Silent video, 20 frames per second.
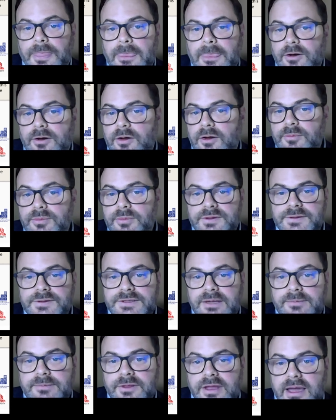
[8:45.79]
it opens
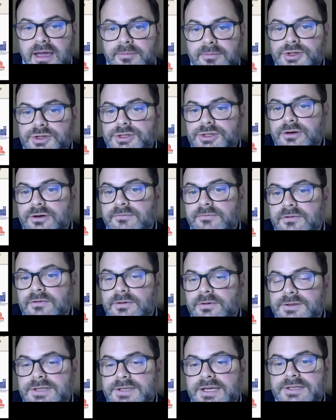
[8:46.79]
up the aperture
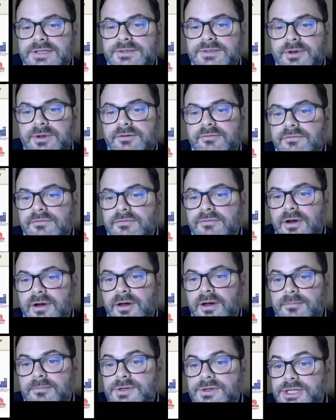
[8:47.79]
for assessment
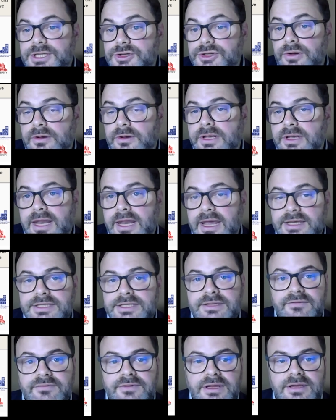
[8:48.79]
from digital
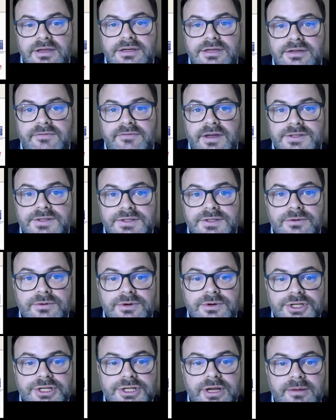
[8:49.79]
connectivity and device
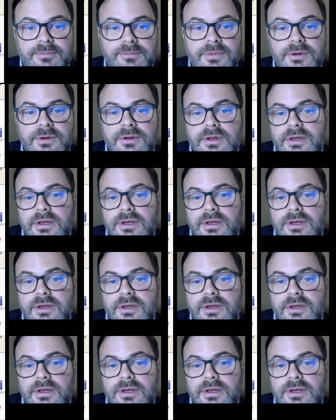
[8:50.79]
ownership